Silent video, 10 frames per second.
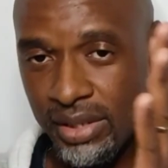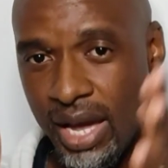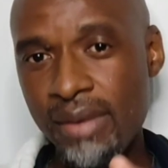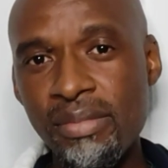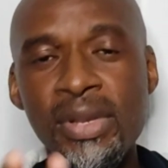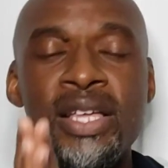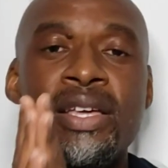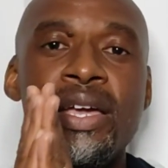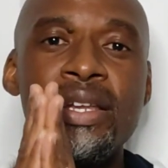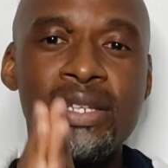
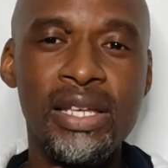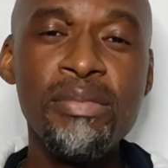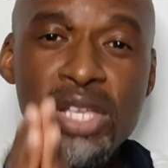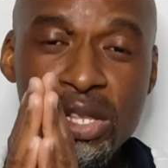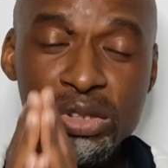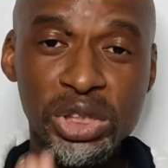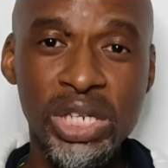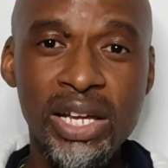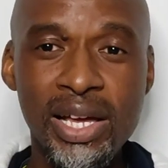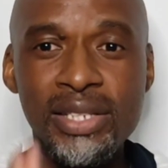Come and give me those
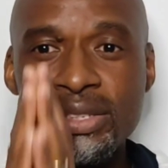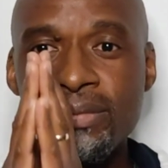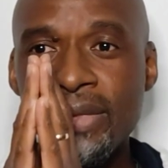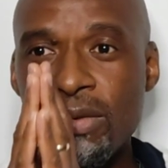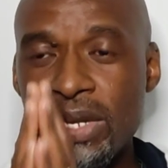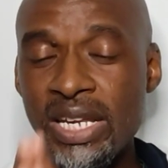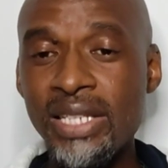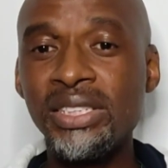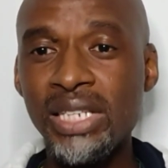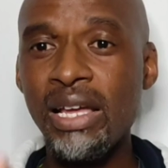strikers. We need
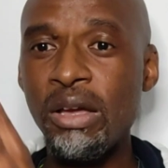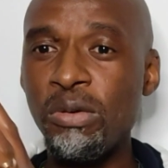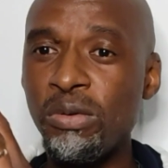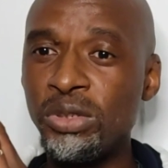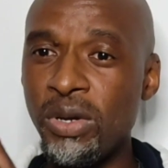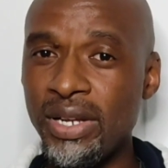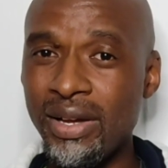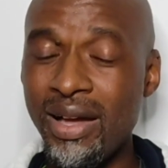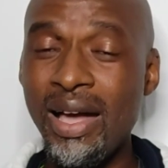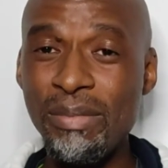a striker who's
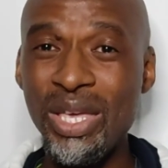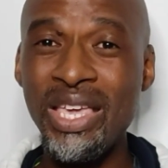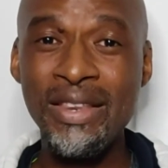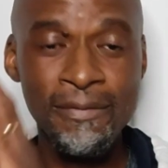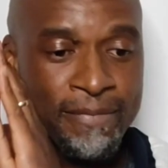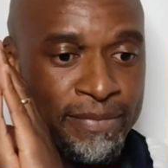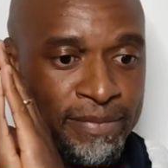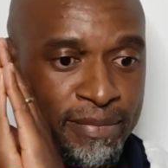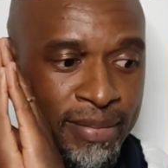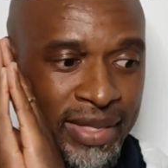gonna come in
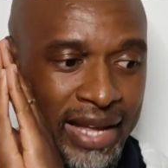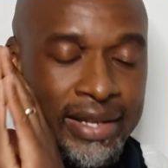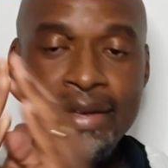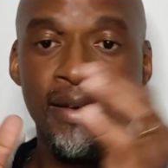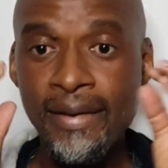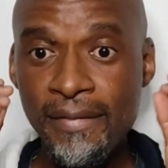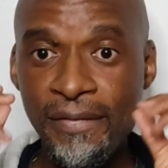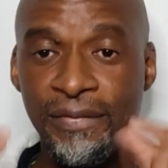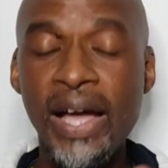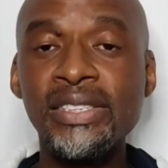like
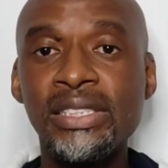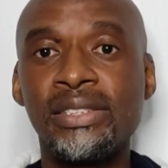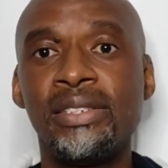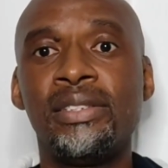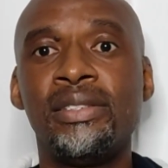fast,